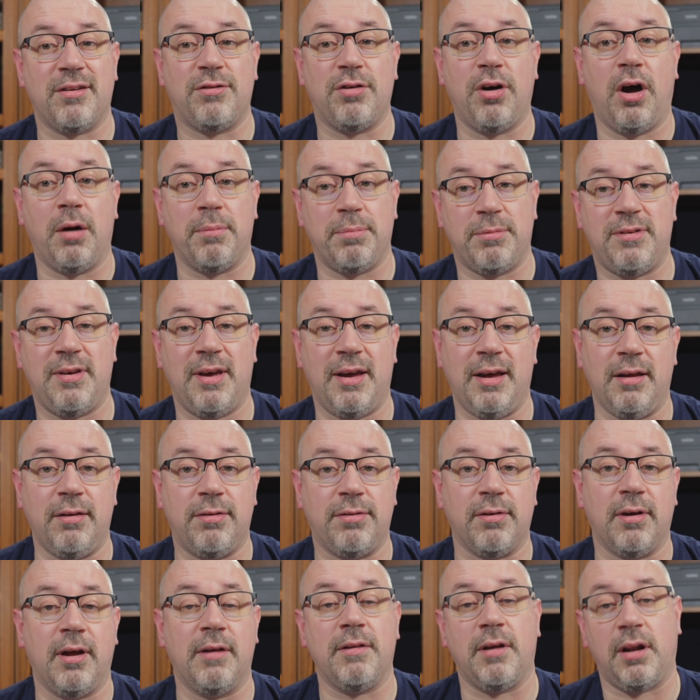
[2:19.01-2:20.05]
top
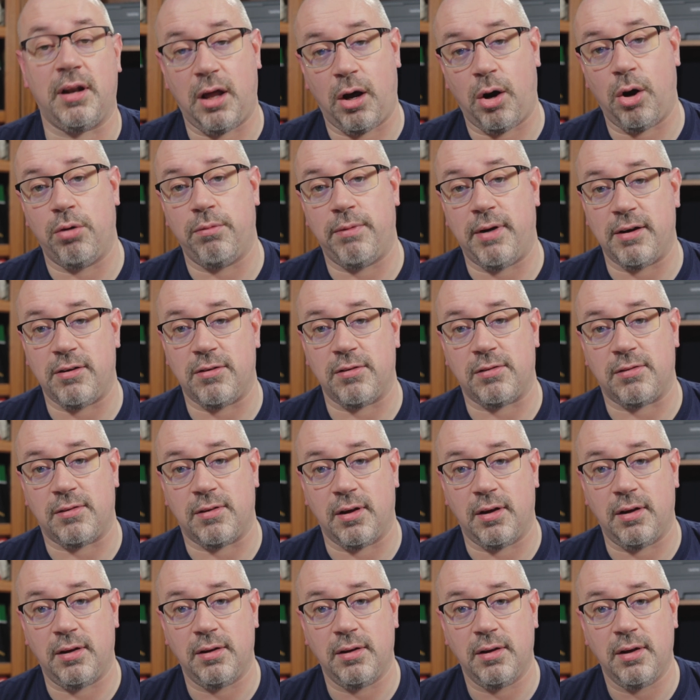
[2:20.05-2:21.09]
teeth in the lower
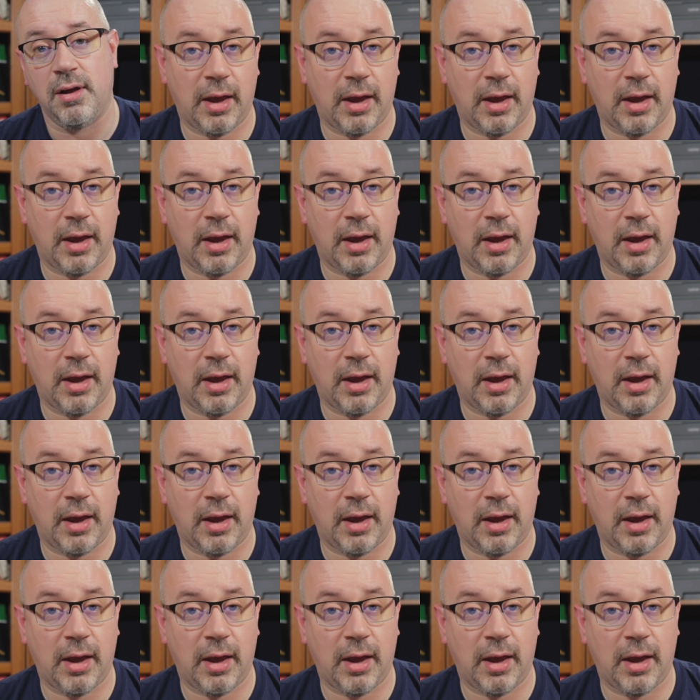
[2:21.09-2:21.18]
register,